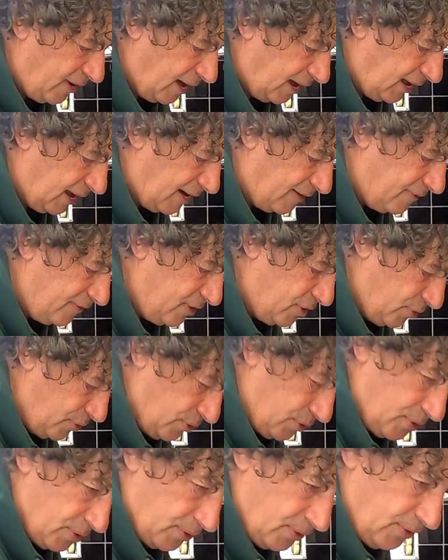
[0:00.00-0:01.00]
that love
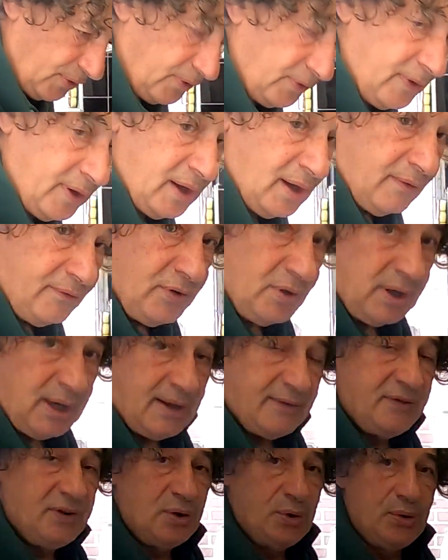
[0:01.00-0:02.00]
noodles, if you
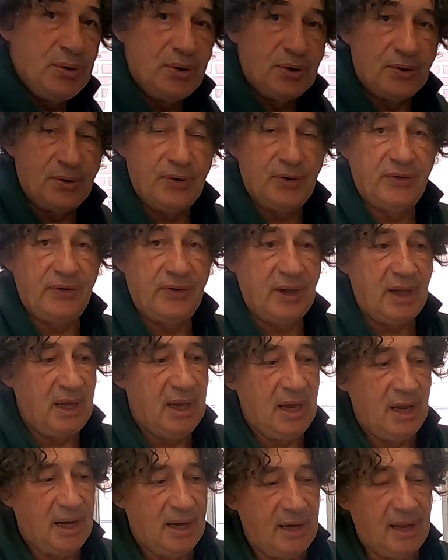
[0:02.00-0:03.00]
love noodles,
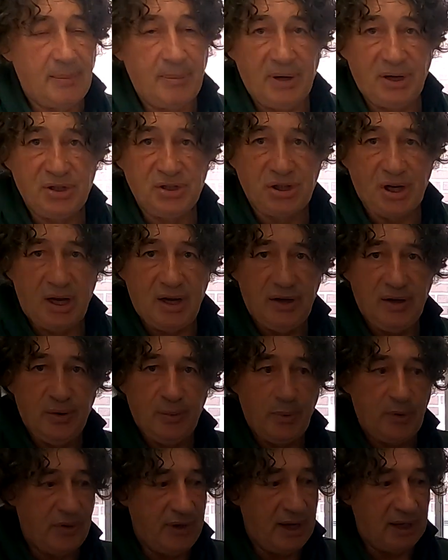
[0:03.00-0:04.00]
now I'm going to show you
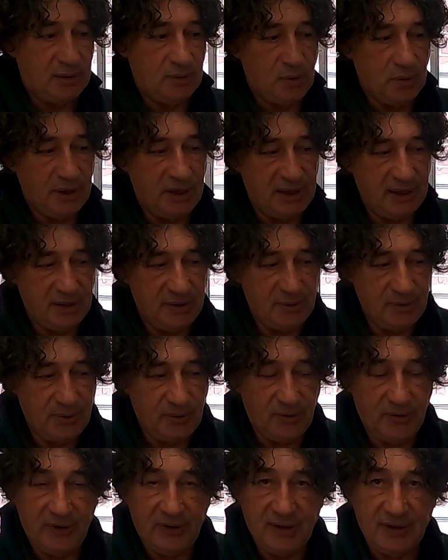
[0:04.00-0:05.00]
without cooking the
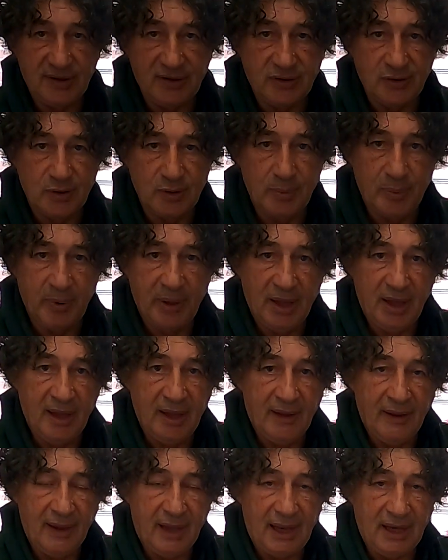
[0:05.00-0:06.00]
noodles in the soup,
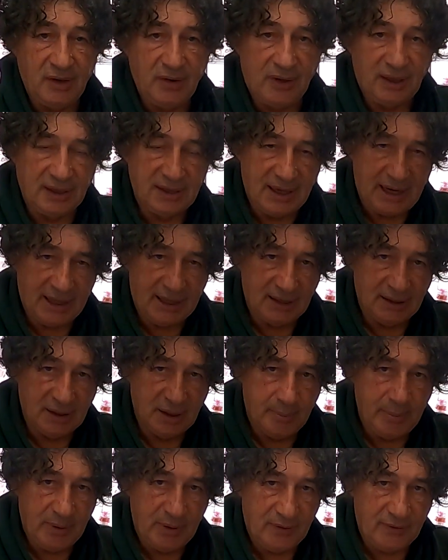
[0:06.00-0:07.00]
and you can take a
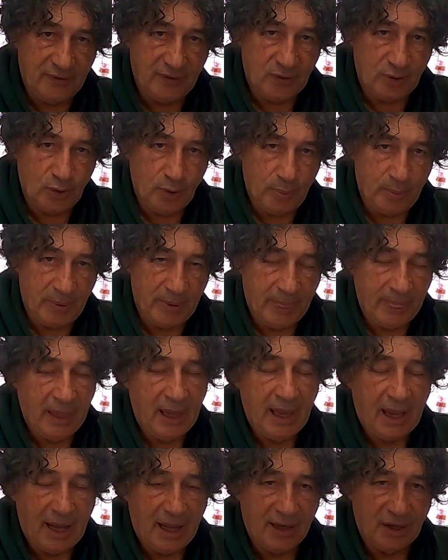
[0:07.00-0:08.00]
little bit of soup,
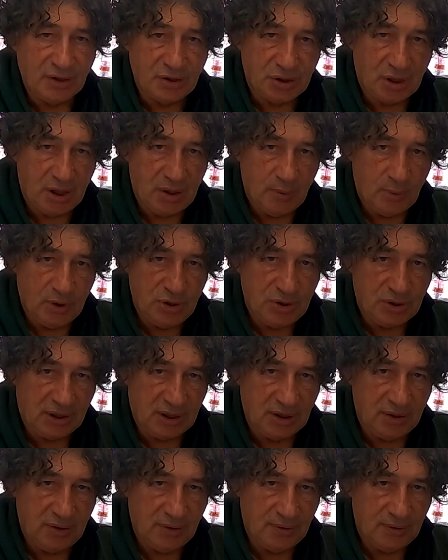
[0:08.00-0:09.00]
and I'll show you what you
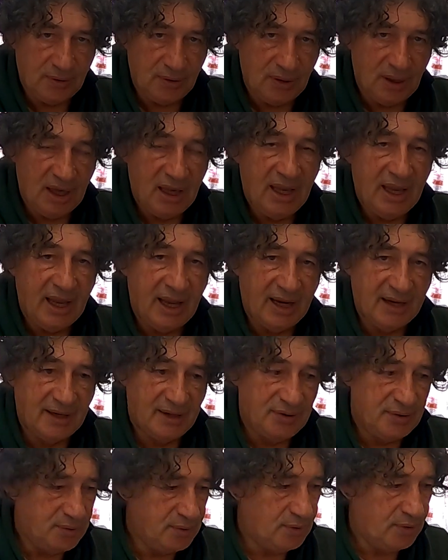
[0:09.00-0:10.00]
can do, and the
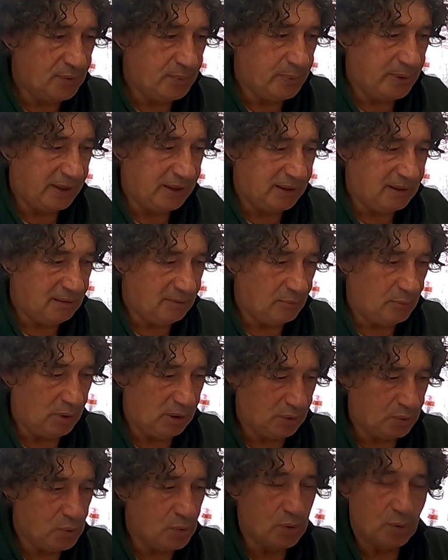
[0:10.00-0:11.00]
noodles will
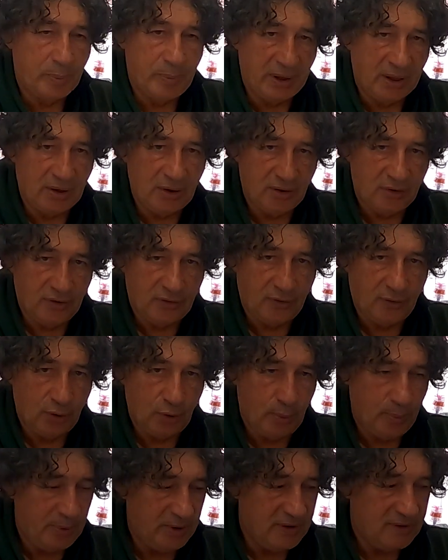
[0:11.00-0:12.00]
cook because the
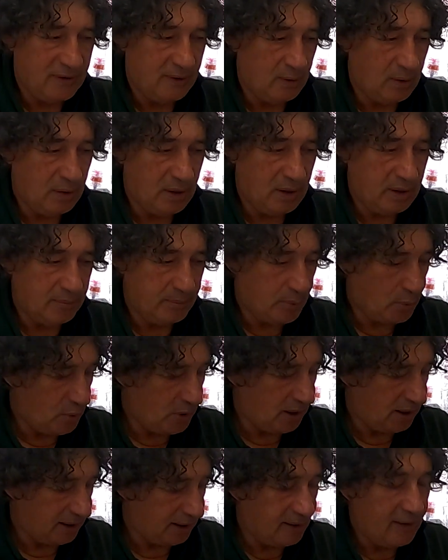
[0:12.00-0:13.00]
soup is still
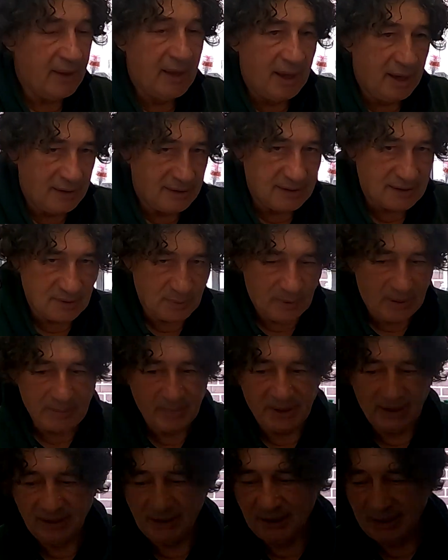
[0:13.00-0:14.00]
boiling. Just 1
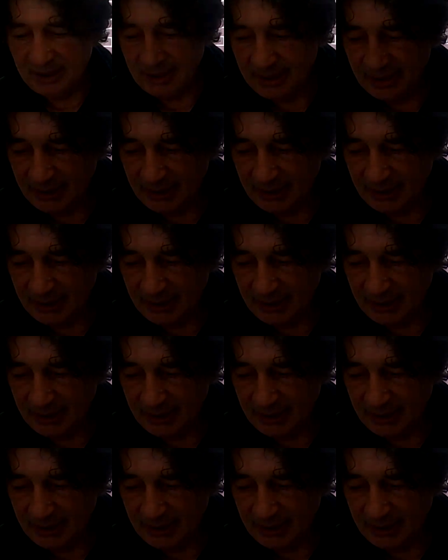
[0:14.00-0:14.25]
minute.